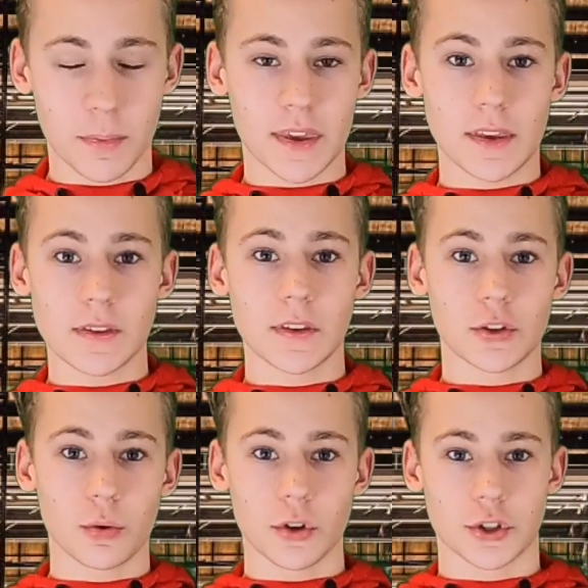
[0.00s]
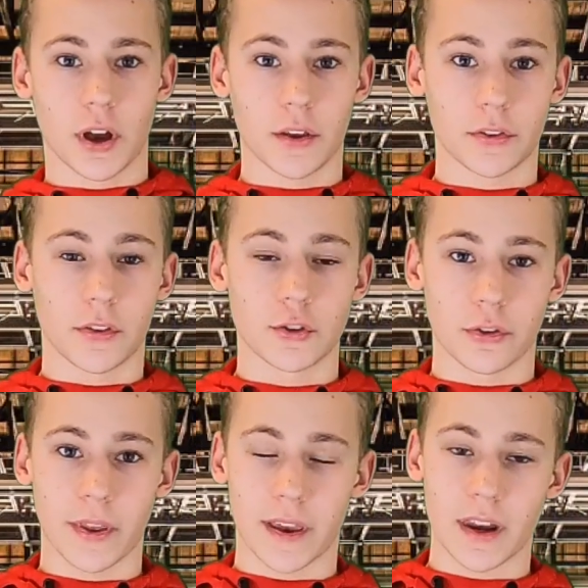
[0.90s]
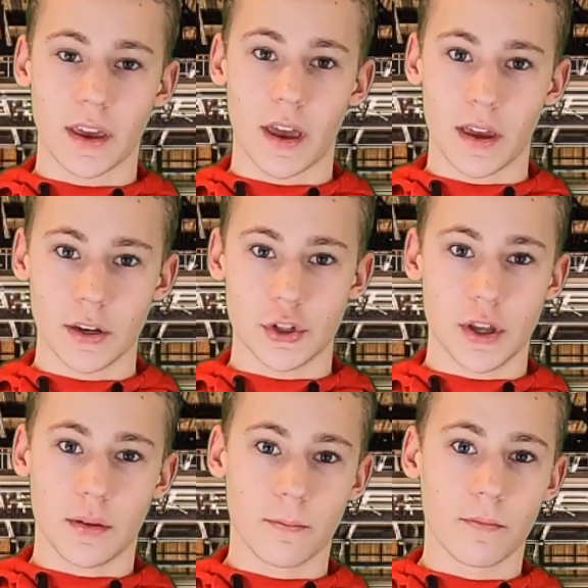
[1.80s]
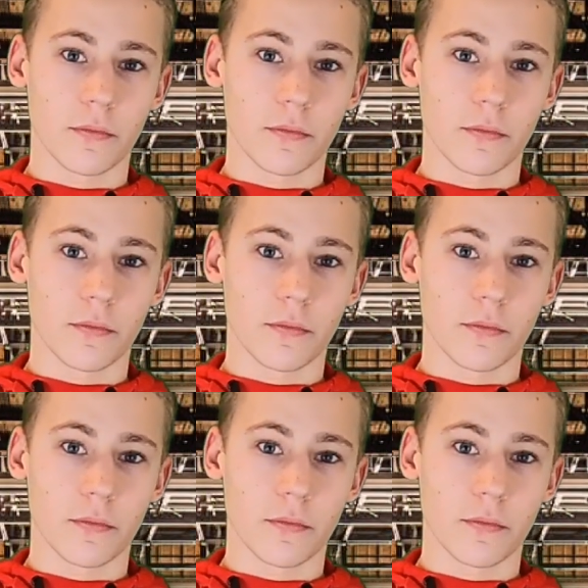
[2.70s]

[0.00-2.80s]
be easy to adjust, just like any AEG.